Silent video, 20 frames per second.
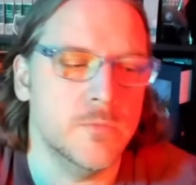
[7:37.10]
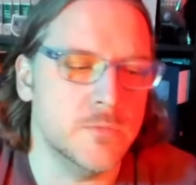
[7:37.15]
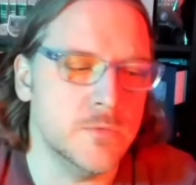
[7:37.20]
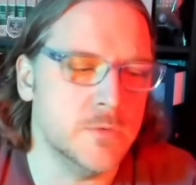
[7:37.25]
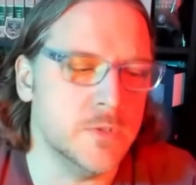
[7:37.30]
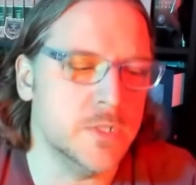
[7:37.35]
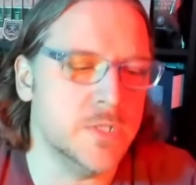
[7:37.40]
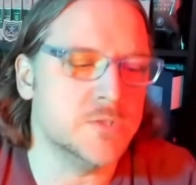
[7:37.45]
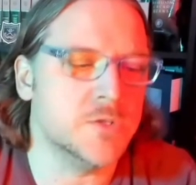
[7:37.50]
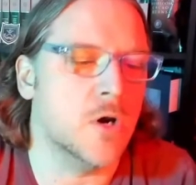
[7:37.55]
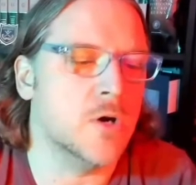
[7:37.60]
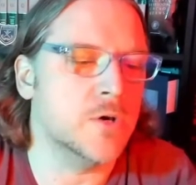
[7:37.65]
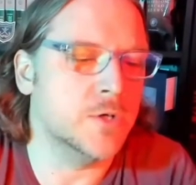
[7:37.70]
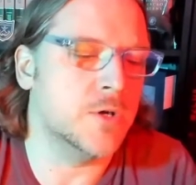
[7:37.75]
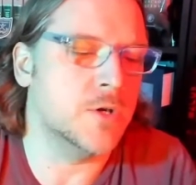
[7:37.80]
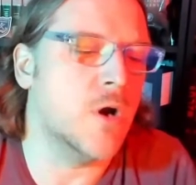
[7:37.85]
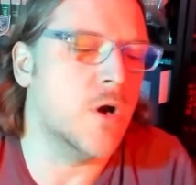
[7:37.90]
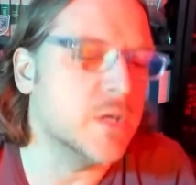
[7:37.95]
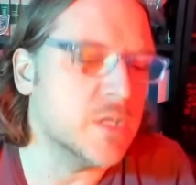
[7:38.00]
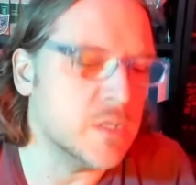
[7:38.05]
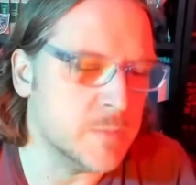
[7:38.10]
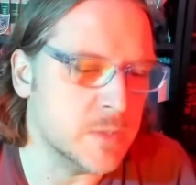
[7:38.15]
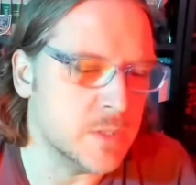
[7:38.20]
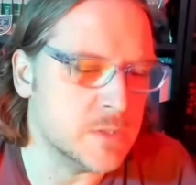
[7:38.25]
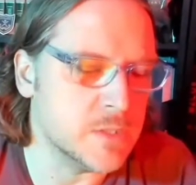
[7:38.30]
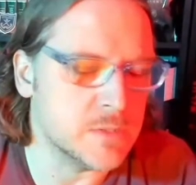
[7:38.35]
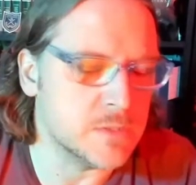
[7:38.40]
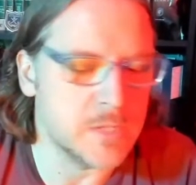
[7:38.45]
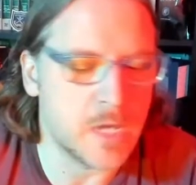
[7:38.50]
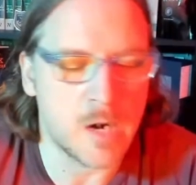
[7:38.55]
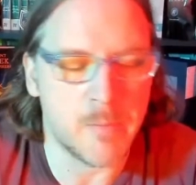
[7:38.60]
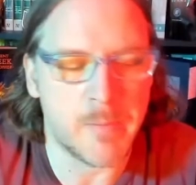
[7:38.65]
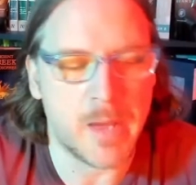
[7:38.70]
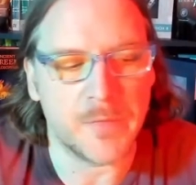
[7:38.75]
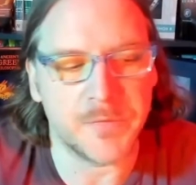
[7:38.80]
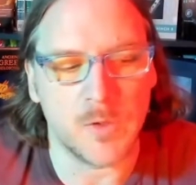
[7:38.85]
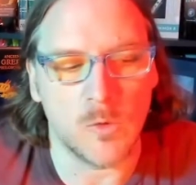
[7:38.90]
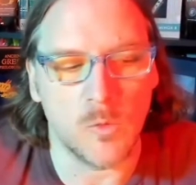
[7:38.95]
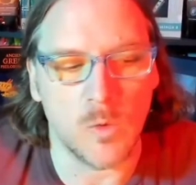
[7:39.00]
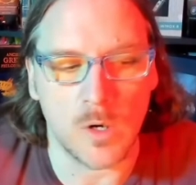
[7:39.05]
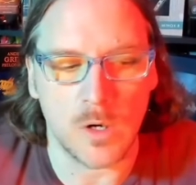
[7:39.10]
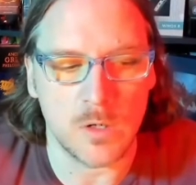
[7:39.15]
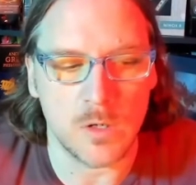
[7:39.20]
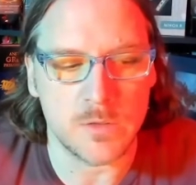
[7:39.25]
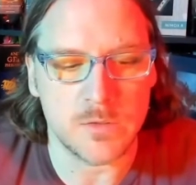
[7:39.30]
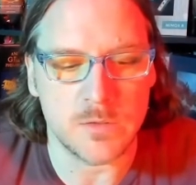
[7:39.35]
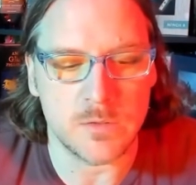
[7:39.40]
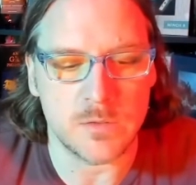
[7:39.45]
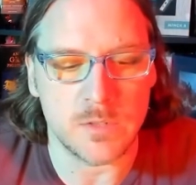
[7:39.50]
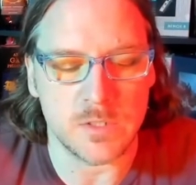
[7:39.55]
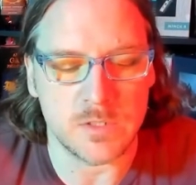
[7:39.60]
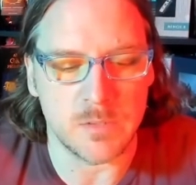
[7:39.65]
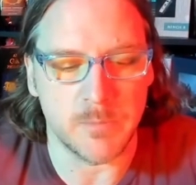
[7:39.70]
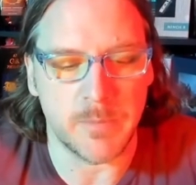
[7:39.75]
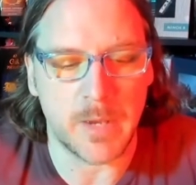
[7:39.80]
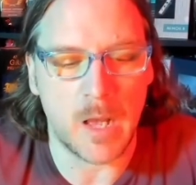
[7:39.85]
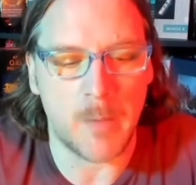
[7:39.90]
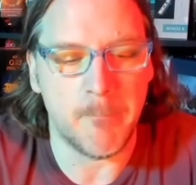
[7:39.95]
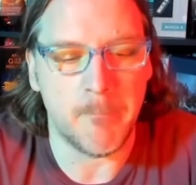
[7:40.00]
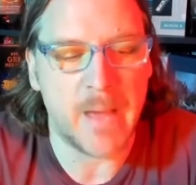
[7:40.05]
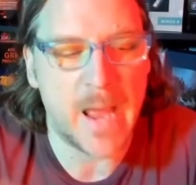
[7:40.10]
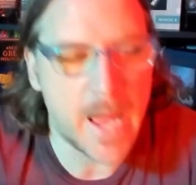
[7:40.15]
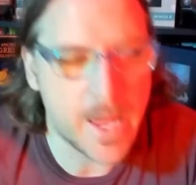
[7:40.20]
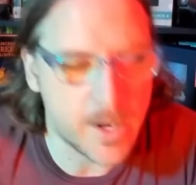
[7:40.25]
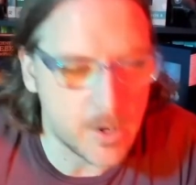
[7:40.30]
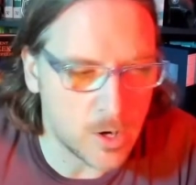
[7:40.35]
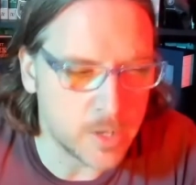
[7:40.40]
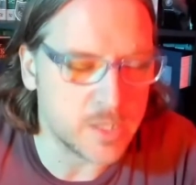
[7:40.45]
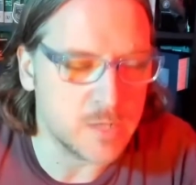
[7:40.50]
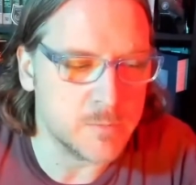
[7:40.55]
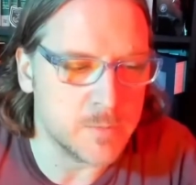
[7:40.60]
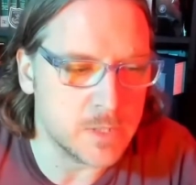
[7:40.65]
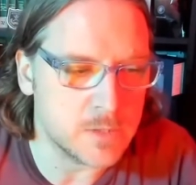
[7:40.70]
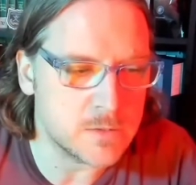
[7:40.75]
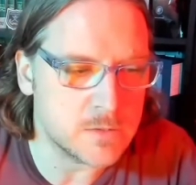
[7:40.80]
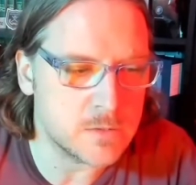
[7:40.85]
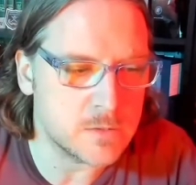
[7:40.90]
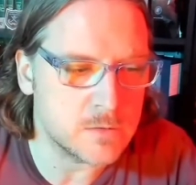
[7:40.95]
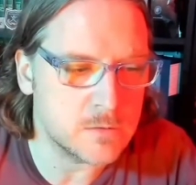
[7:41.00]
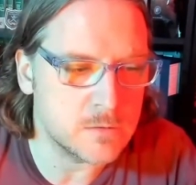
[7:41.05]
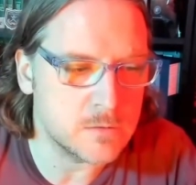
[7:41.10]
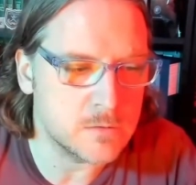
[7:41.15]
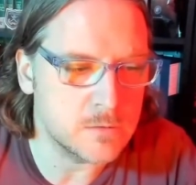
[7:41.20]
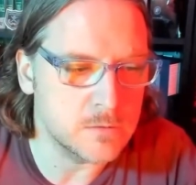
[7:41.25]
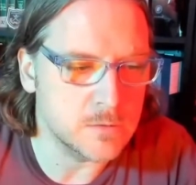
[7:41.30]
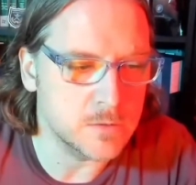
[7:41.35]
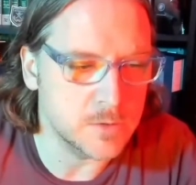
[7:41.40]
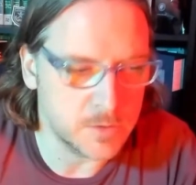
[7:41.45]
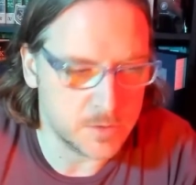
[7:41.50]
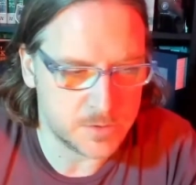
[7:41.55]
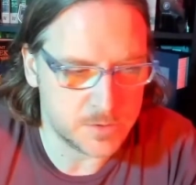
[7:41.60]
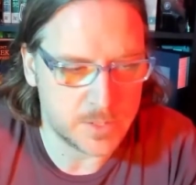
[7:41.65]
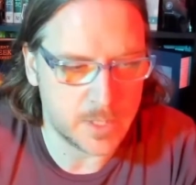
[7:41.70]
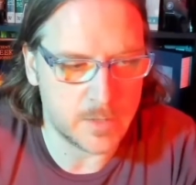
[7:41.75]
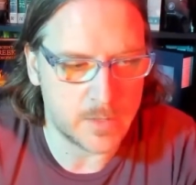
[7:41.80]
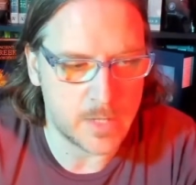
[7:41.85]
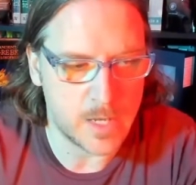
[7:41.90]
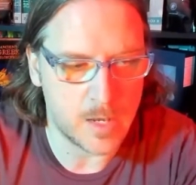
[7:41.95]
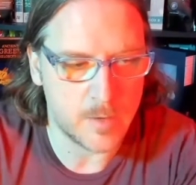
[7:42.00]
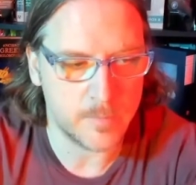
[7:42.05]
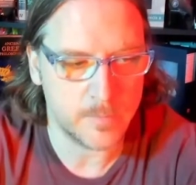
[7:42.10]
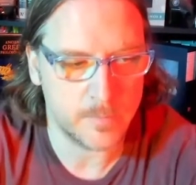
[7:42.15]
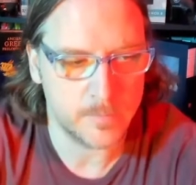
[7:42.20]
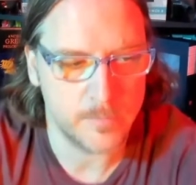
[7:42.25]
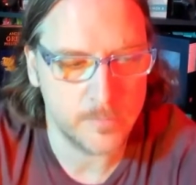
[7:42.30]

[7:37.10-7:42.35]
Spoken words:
These aren't good arguments. It's not about the words. It's about bad arguments. Do you understand that?